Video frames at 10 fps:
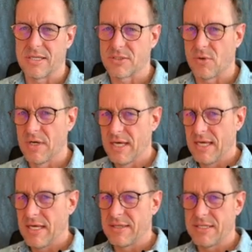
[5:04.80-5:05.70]
So
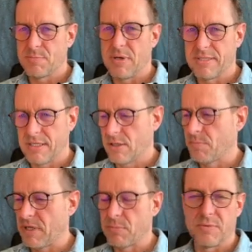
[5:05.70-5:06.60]
in this particular
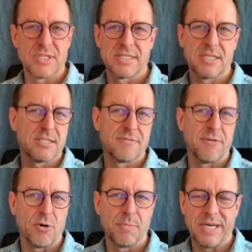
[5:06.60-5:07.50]
paper, which is just
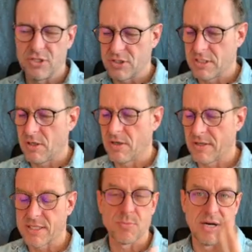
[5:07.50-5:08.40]
4 pages long,
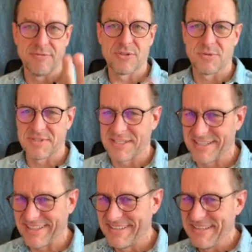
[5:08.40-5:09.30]
that's why I've chosen it,
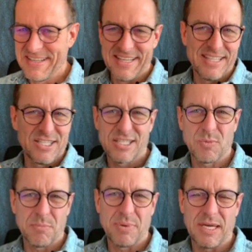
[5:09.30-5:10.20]
it's just
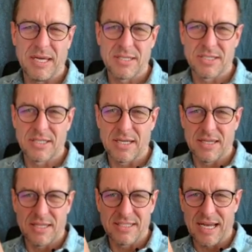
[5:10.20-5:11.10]
1 page.
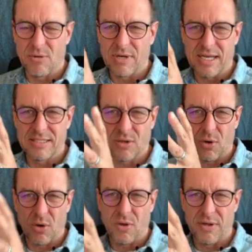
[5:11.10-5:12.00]
And this outlines
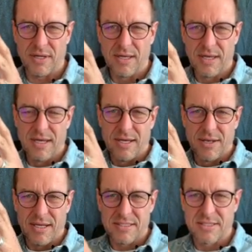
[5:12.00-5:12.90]
all the
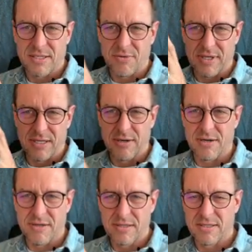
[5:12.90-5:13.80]
necessary
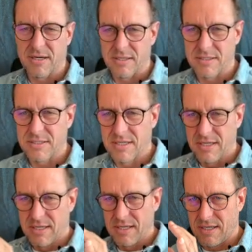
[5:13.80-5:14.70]
current knowledge
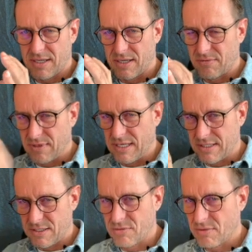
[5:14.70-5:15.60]

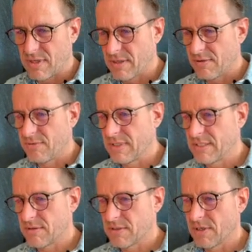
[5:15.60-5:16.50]
related to the
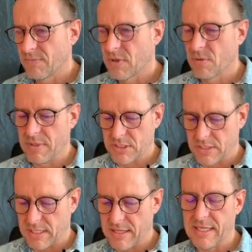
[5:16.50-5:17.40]
research question.
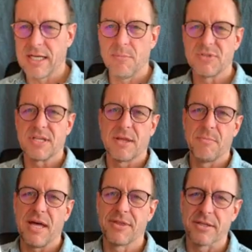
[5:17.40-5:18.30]
And then comes the
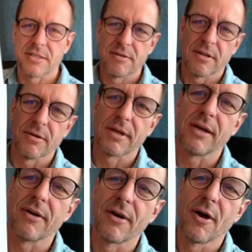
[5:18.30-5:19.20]
method. Look here,